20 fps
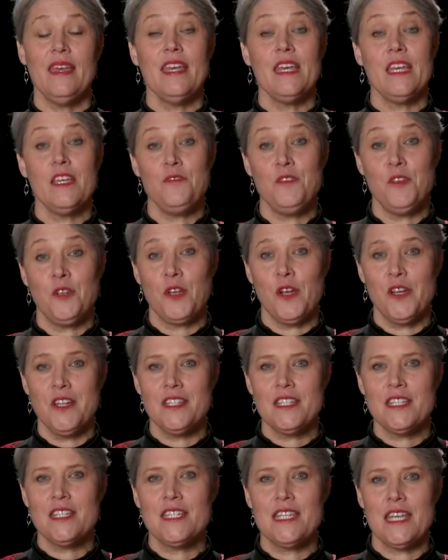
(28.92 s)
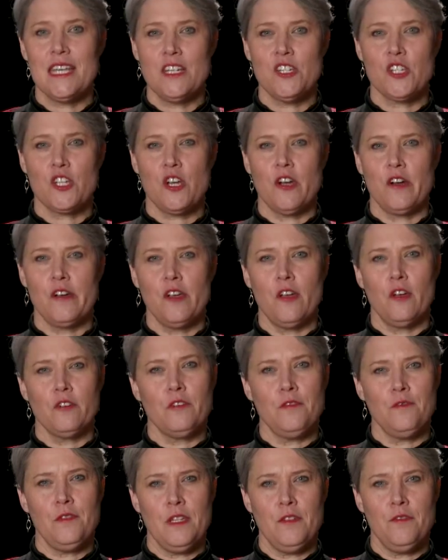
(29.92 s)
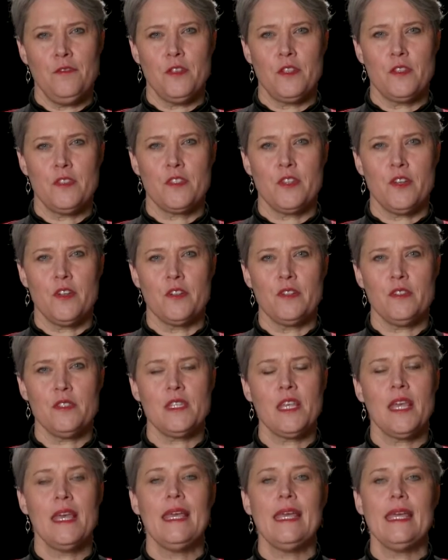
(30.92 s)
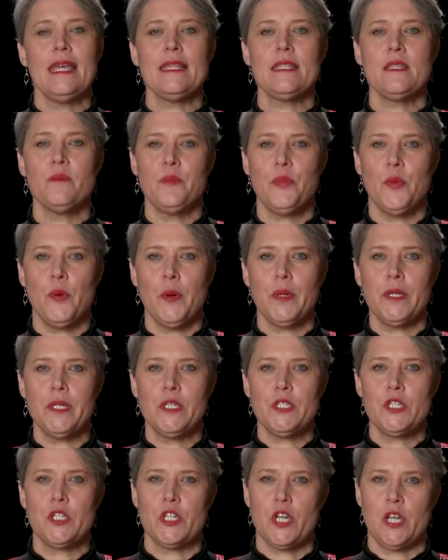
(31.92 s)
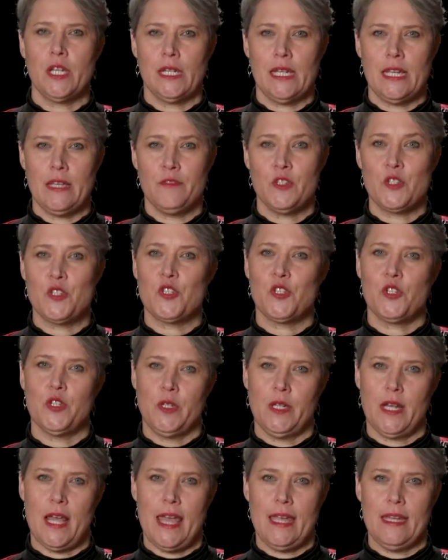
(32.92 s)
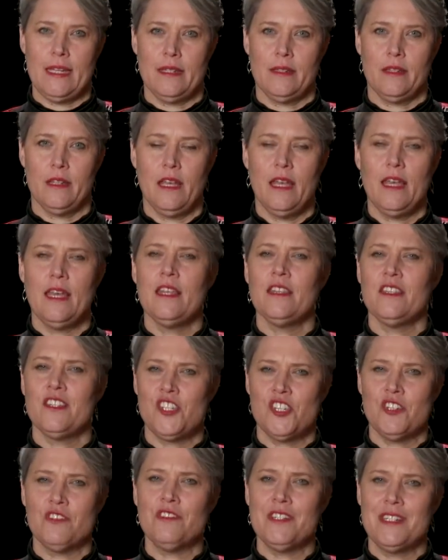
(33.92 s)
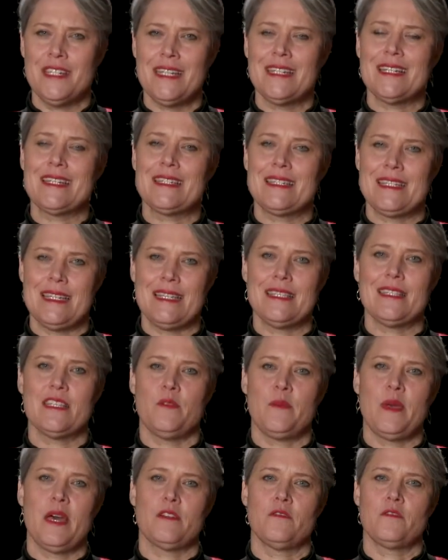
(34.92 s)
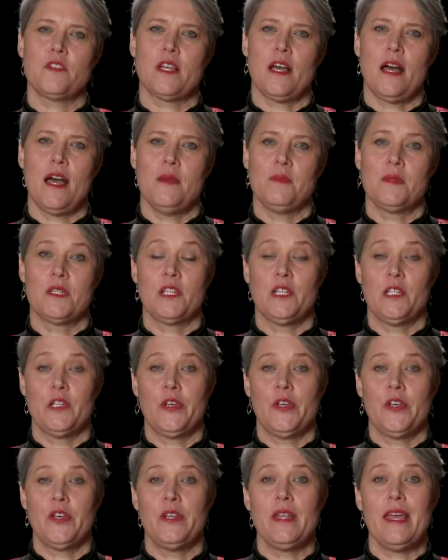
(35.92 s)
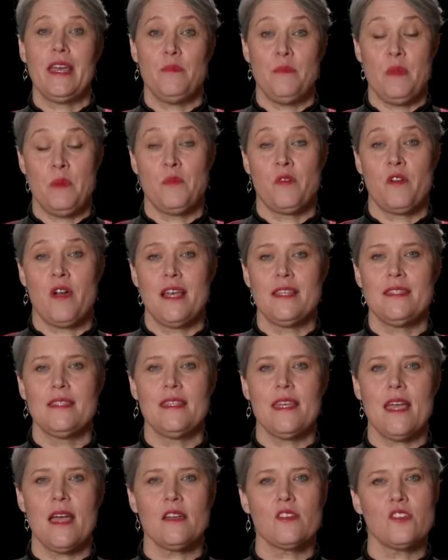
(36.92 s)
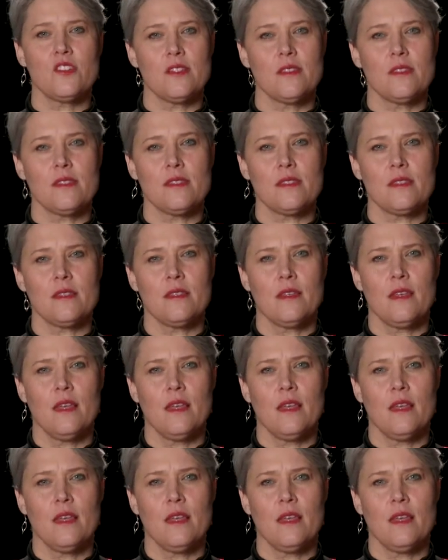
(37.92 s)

If you're going to teach choreography for the songs, it's important to not leave it too late. The children need a decent amount of time to learn and memorise the actions.